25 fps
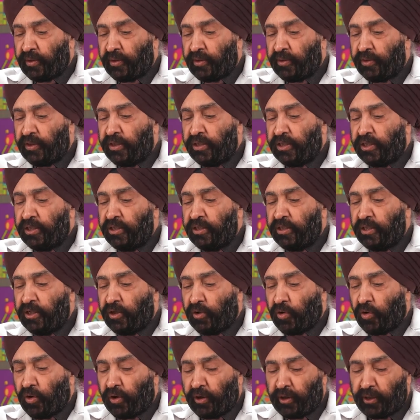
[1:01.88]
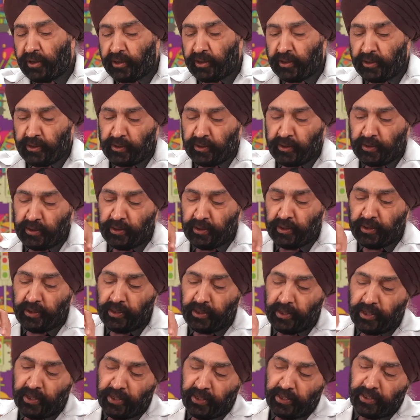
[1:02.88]
This is the cornea,
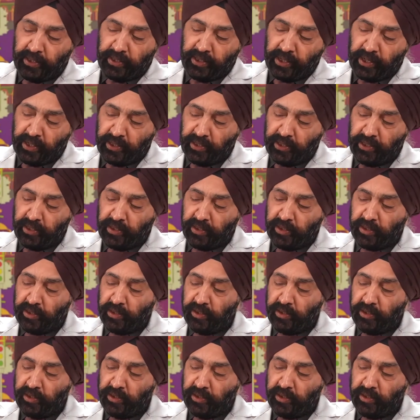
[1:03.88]
and then